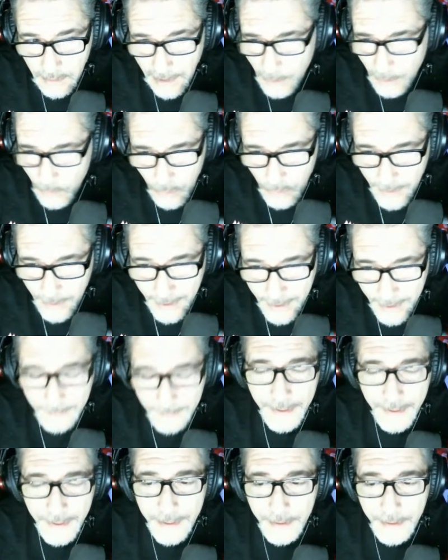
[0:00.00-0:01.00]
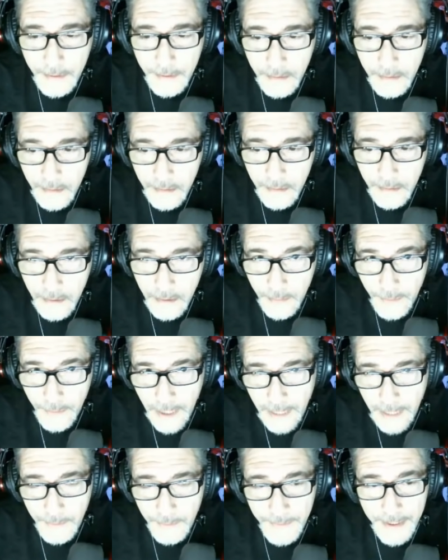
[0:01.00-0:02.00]
who they can be. The
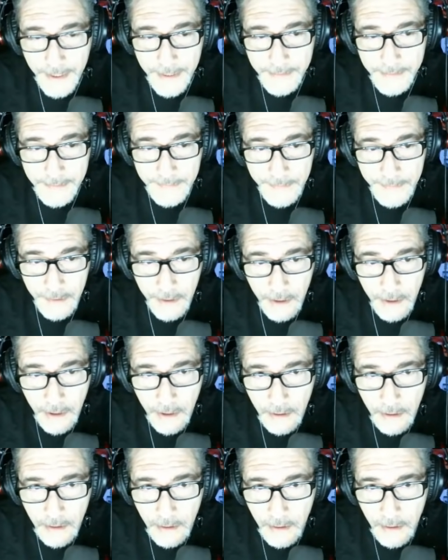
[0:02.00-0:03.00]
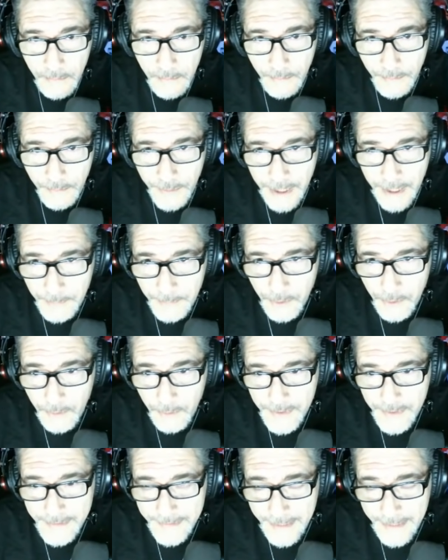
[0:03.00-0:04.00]
problem is people
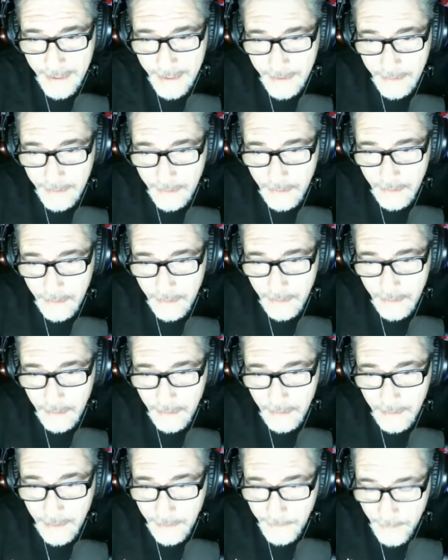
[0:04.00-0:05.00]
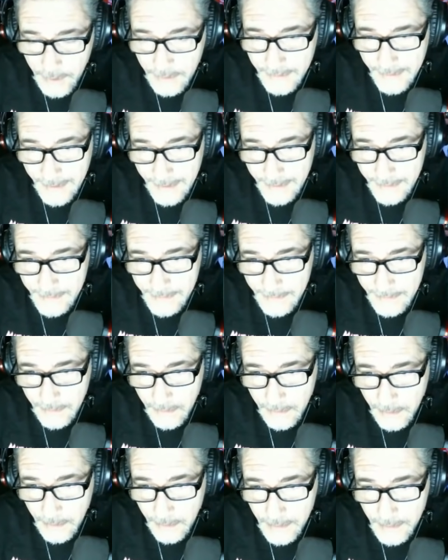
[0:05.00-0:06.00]
mistake difficulties,
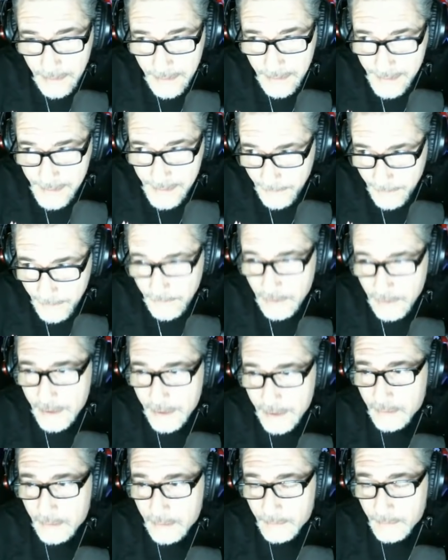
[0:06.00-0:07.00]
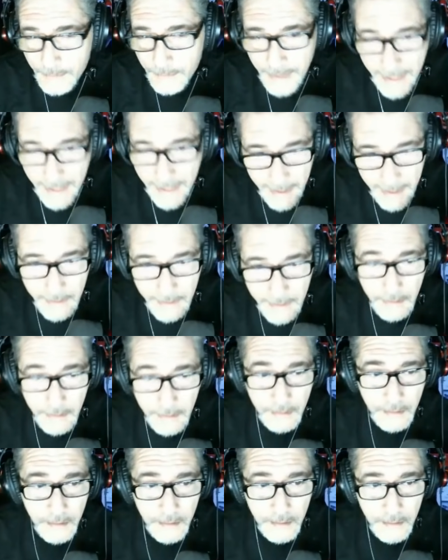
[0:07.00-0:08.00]
suffering, pain,
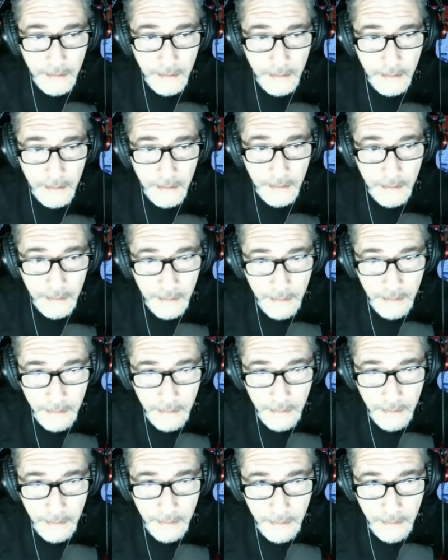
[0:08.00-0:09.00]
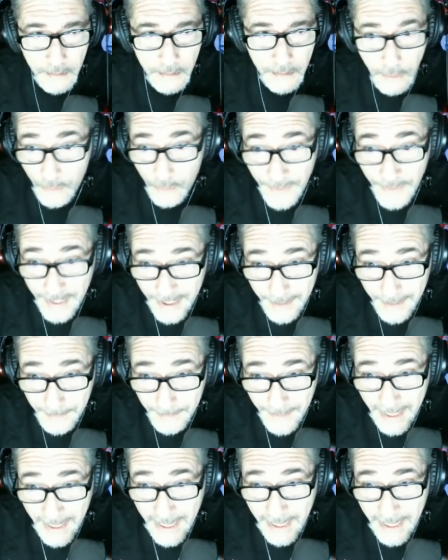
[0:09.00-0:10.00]
or being
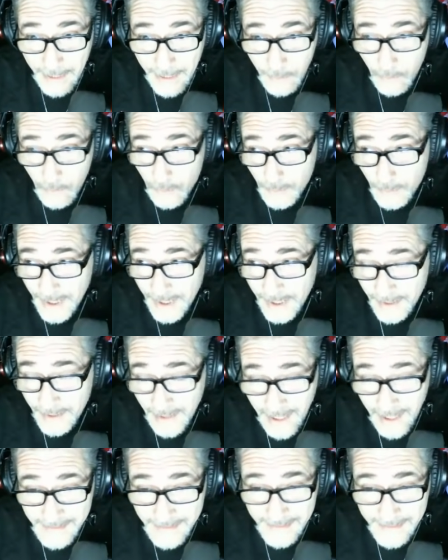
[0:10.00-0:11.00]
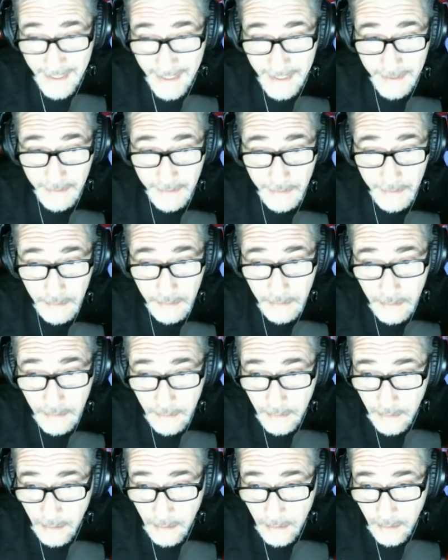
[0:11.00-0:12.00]
bad or being less than,
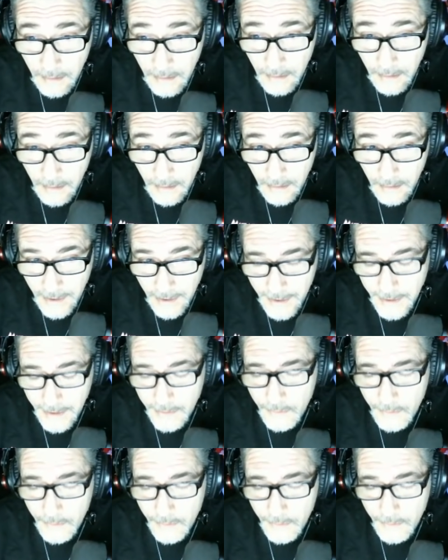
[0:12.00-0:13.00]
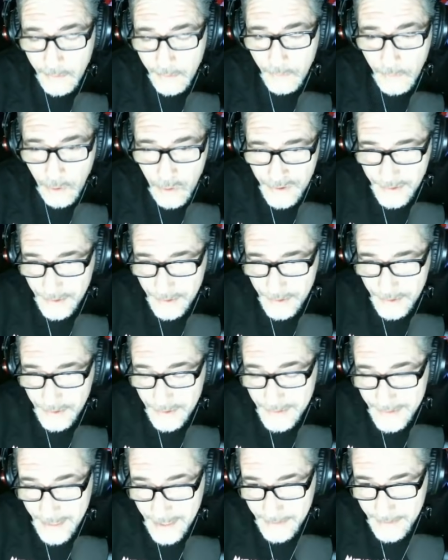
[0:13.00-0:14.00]
and it erodes their sense
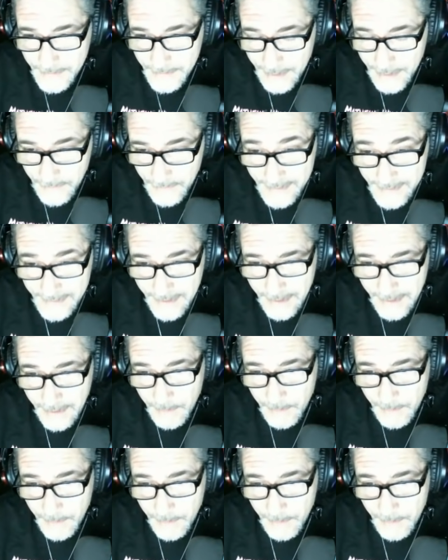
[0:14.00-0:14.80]
of self-esteem,